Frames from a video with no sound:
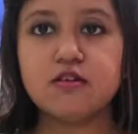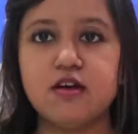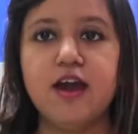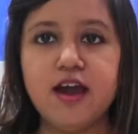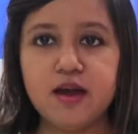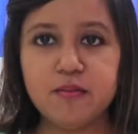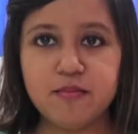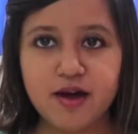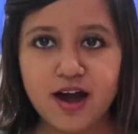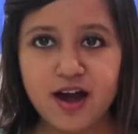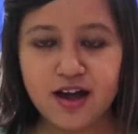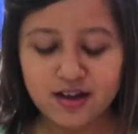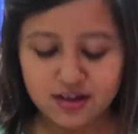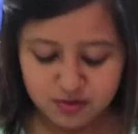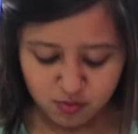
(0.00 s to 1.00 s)
Hey
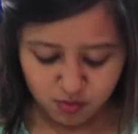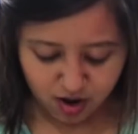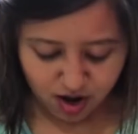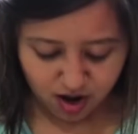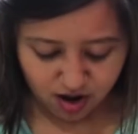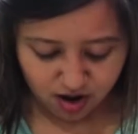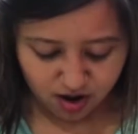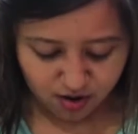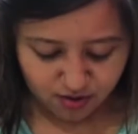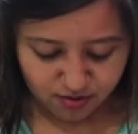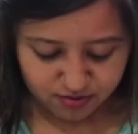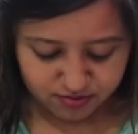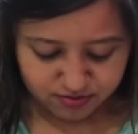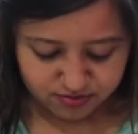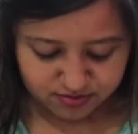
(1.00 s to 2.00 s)
man, wow.
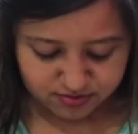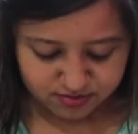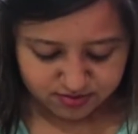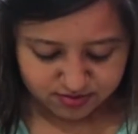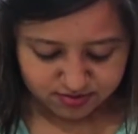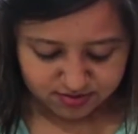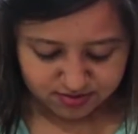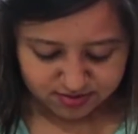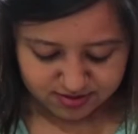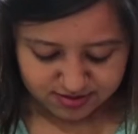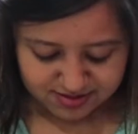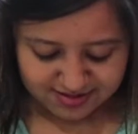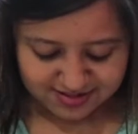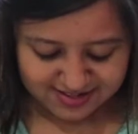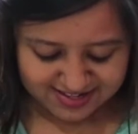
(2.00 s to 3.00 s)

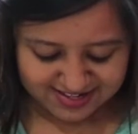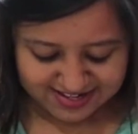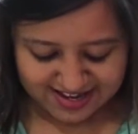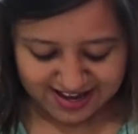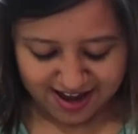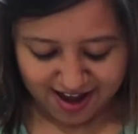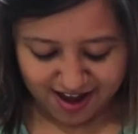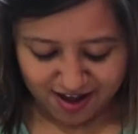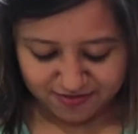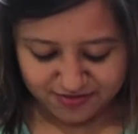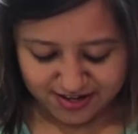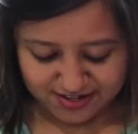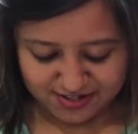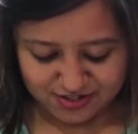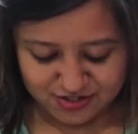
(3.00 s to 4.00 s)
See, I have
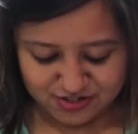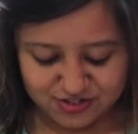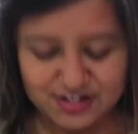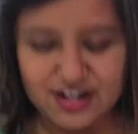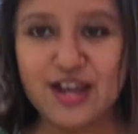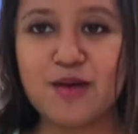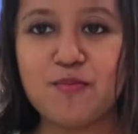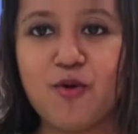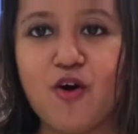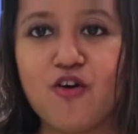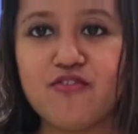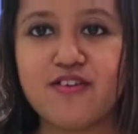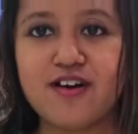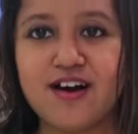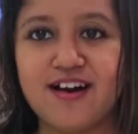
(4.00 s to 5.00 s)
that shape
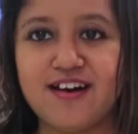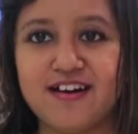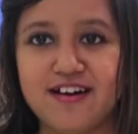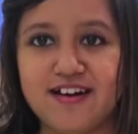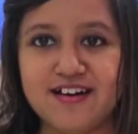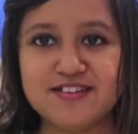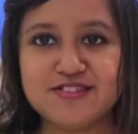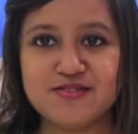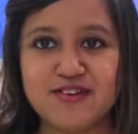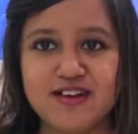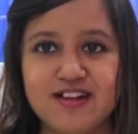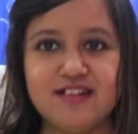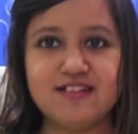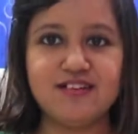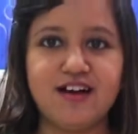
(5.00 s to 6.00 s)
of kada as
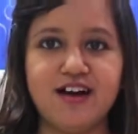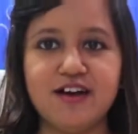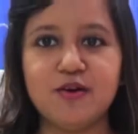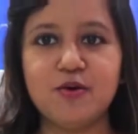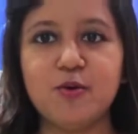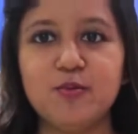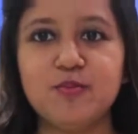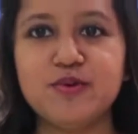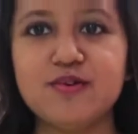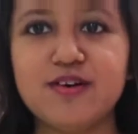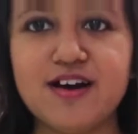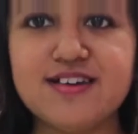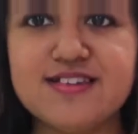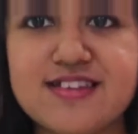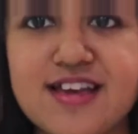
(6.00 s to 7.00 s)
well. I hope you guys